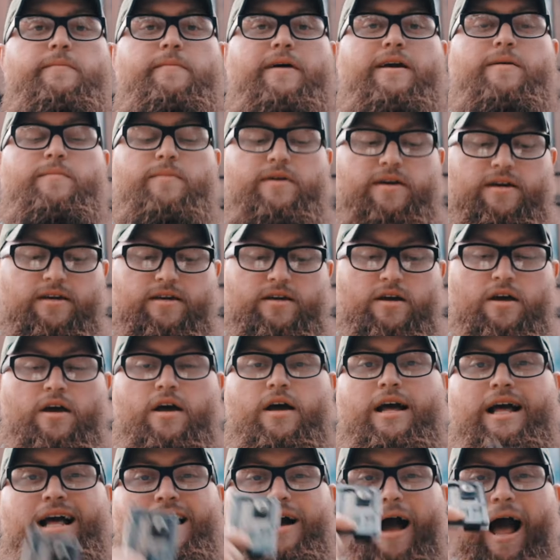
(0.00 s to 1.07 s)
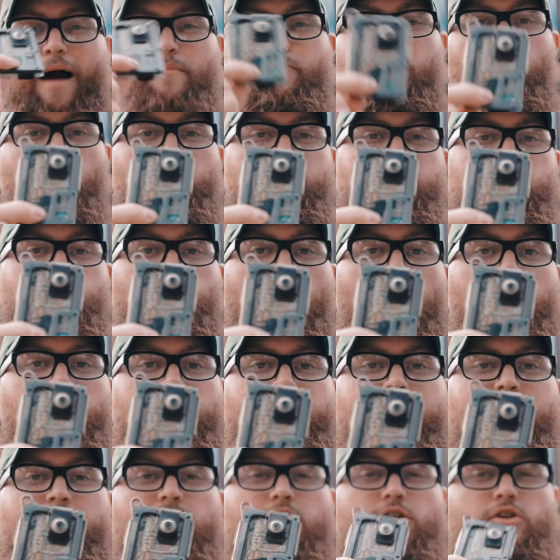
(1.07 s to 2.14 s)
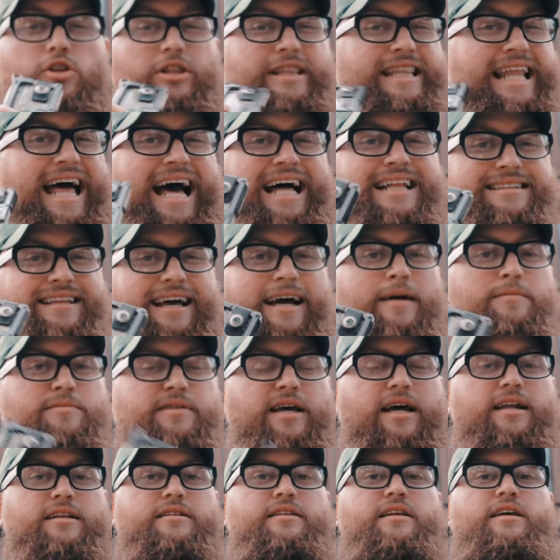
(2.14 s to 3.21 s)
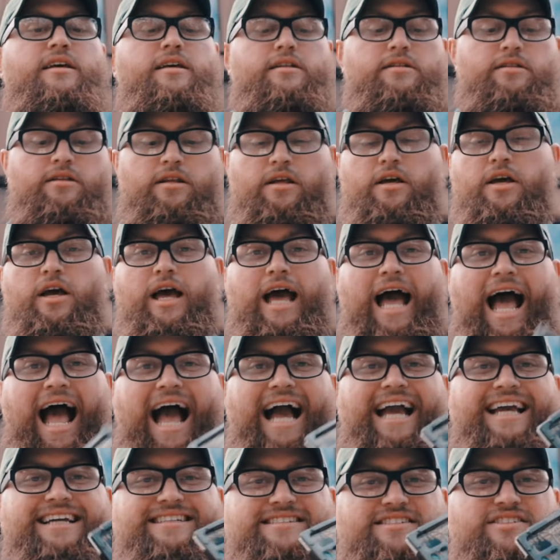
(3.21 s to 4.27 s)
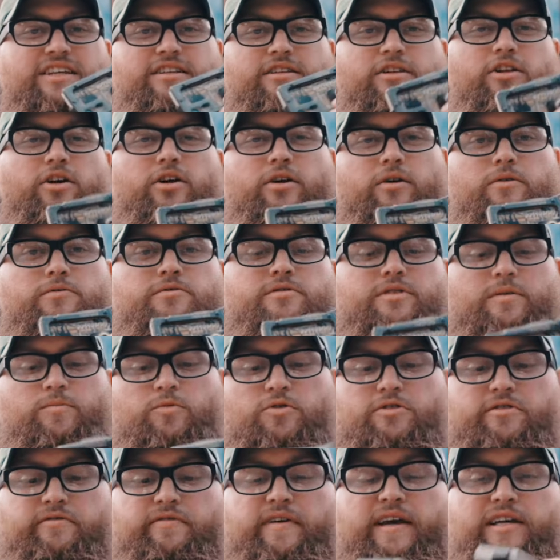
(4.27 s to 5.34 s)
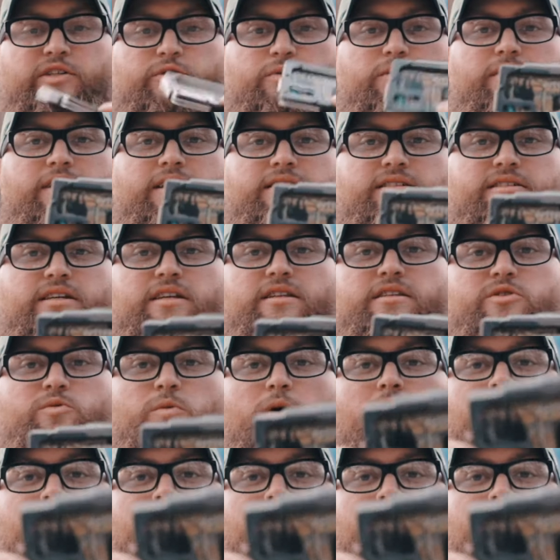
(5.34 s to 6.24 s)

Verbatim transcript: it may be, I pull this wallet out, nine times out of 10, I can see the look on someone's face when they see this